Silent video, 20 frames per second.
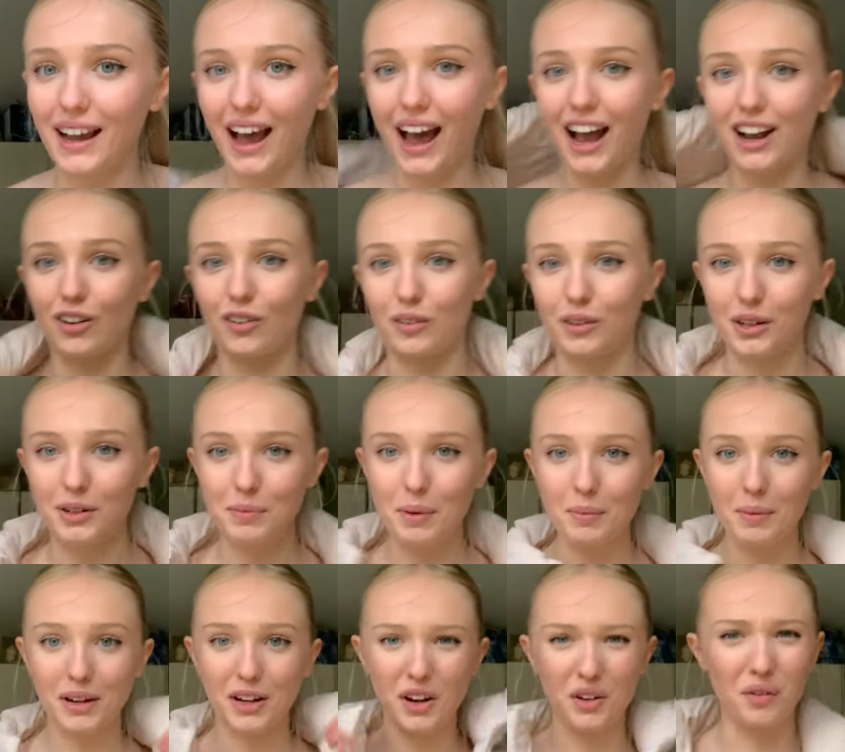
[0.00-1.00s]
Hang on I'm going to put
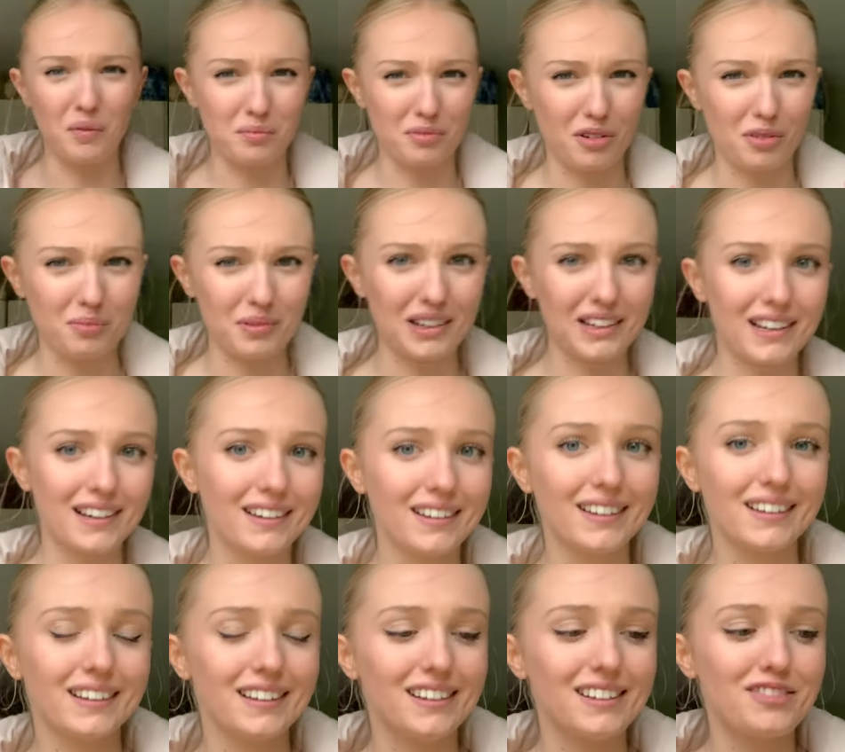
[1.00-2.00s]
my coat on properly
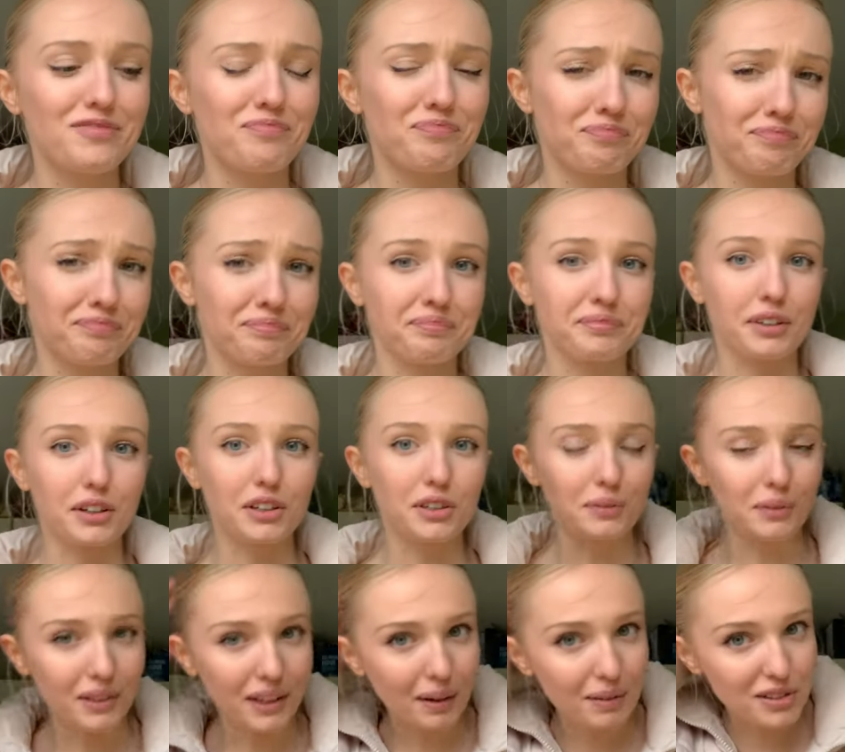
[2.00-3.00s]
don't know
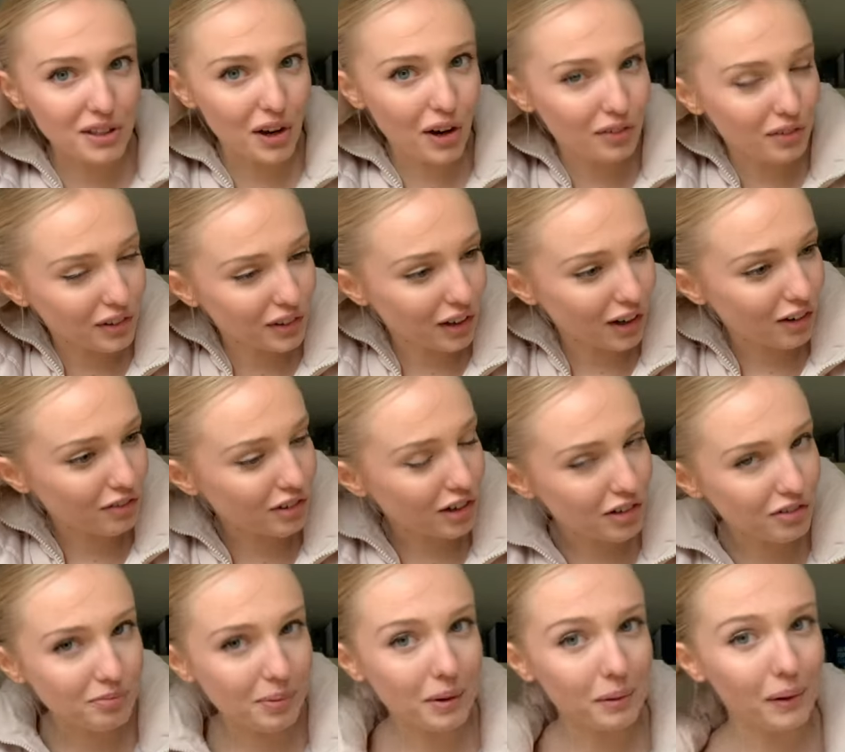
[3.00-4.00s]
why that was half on half
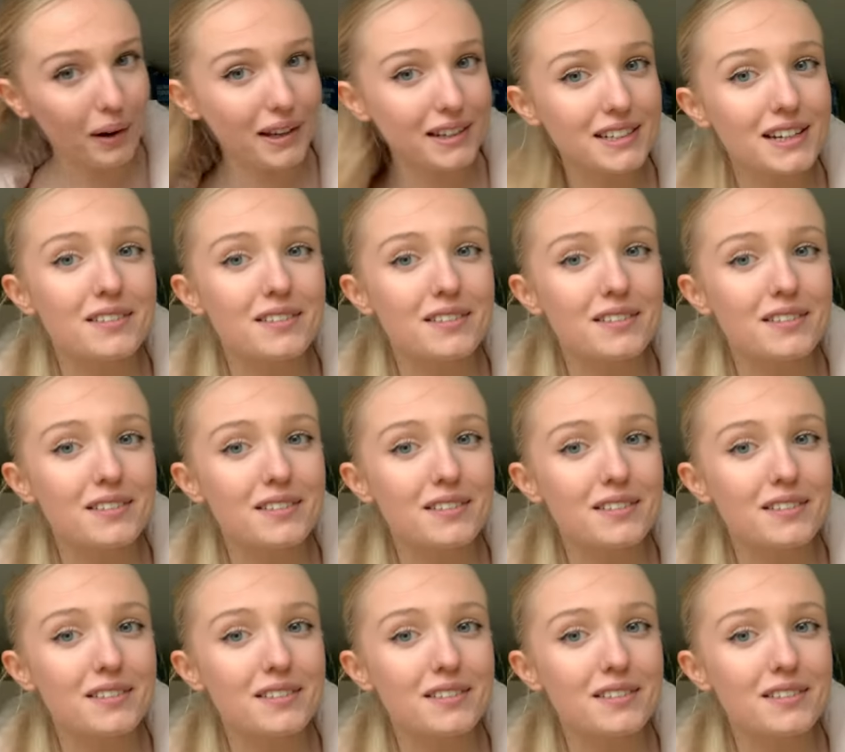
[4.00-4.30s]
off bit weird